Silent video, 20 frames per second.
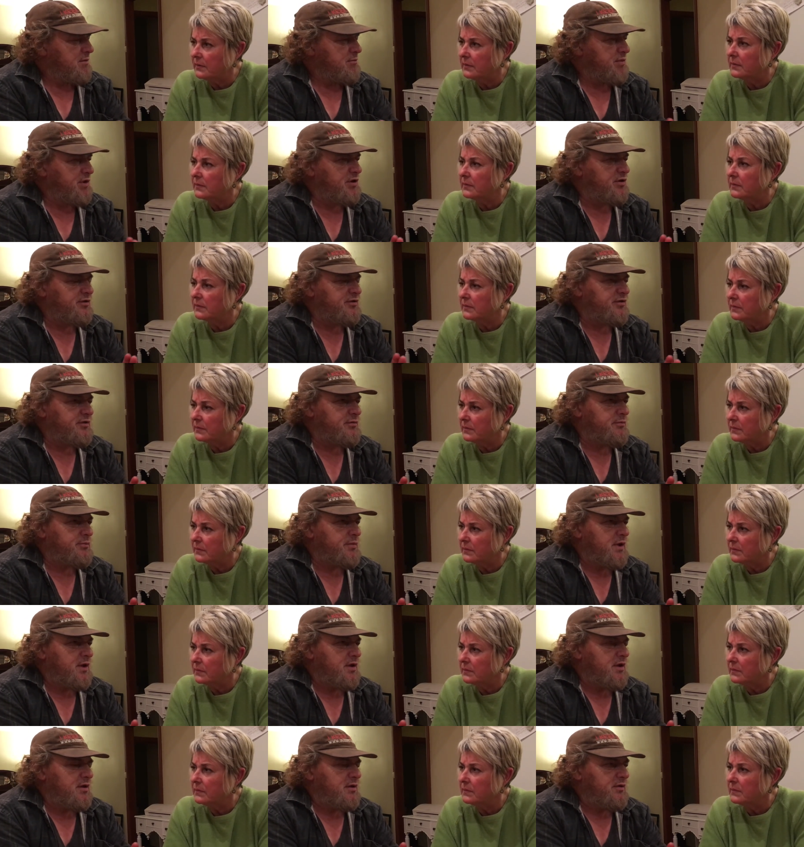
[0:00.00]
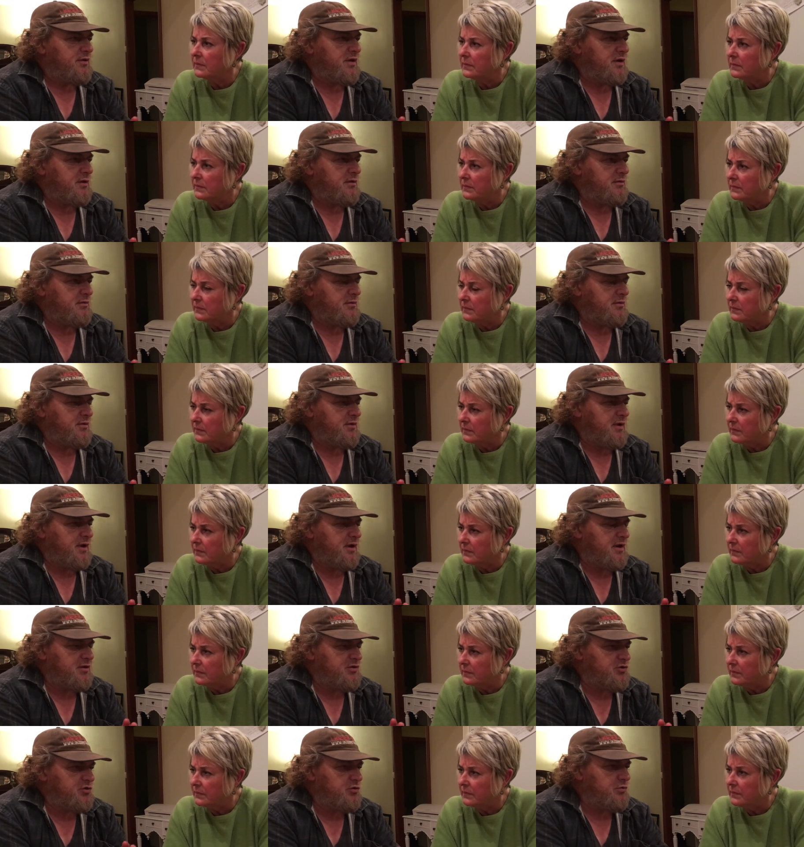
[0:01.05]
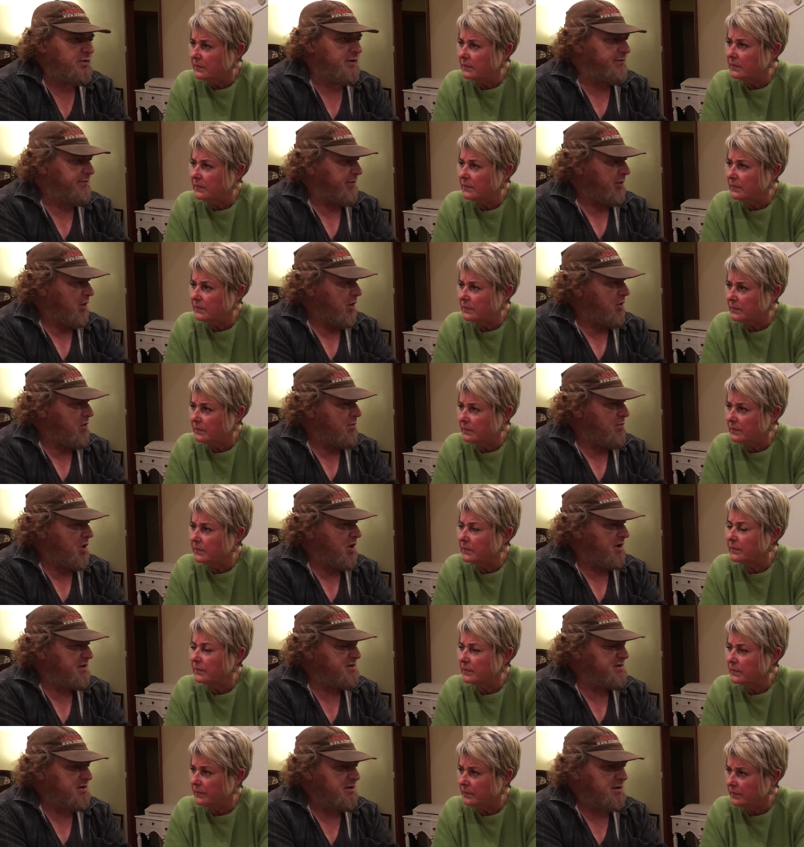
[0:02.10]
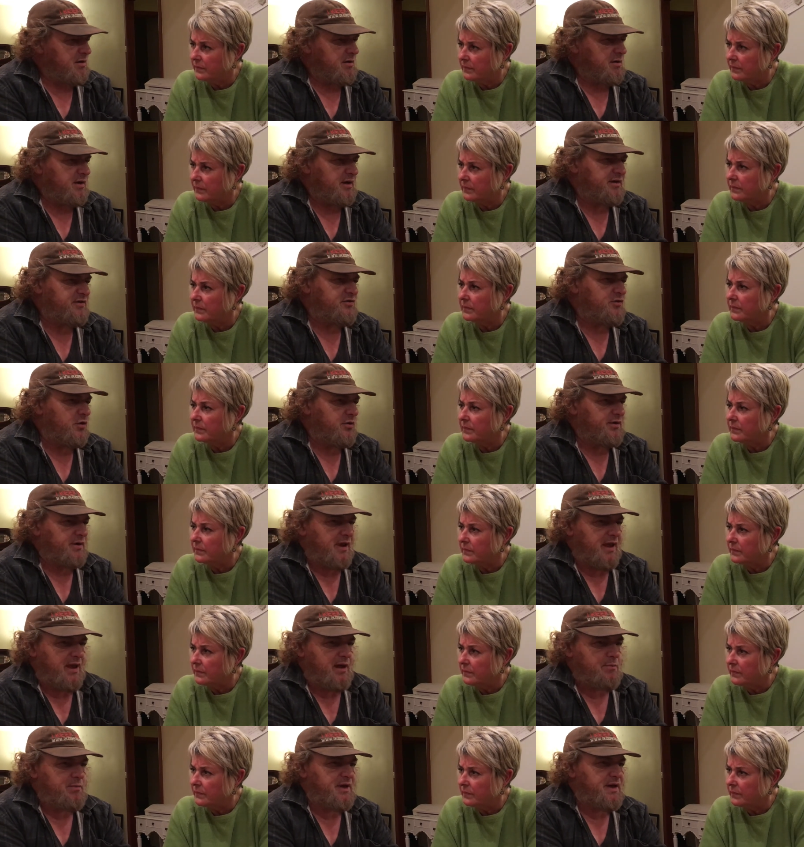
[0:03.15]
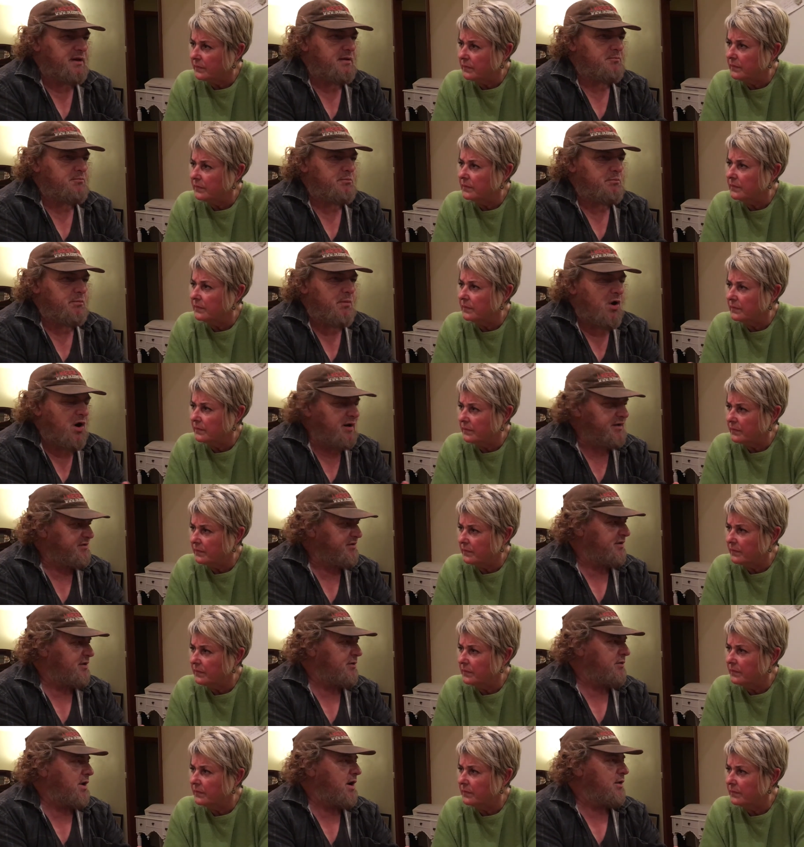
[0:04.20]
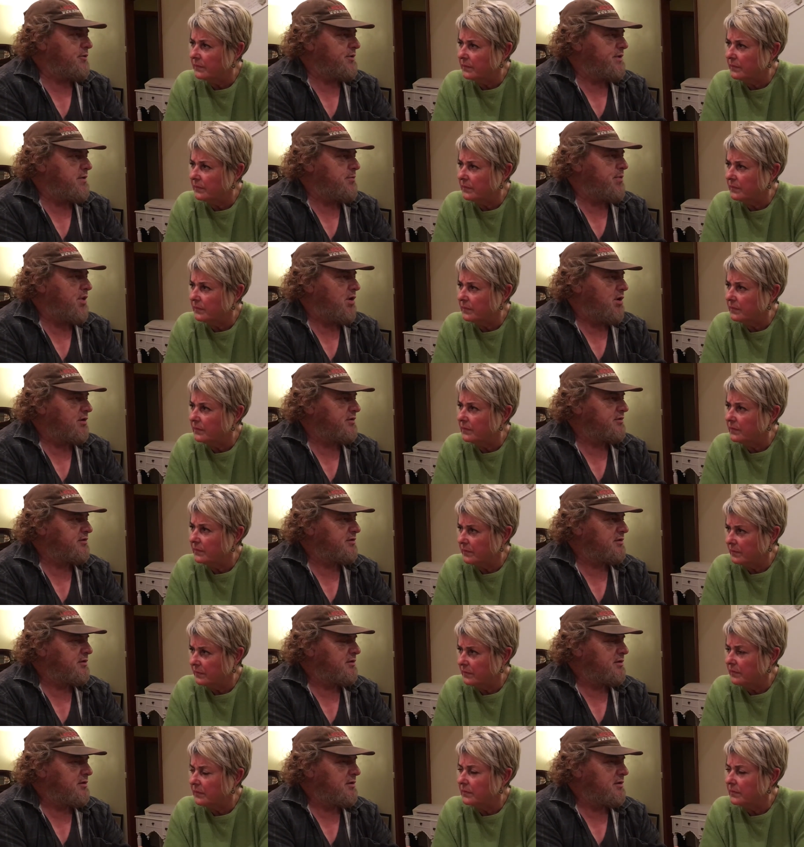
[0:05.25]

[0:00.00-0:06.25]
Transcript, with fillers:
Speaker 1: Because the, the, the issue with varroa mites is not how many mites there are in the box,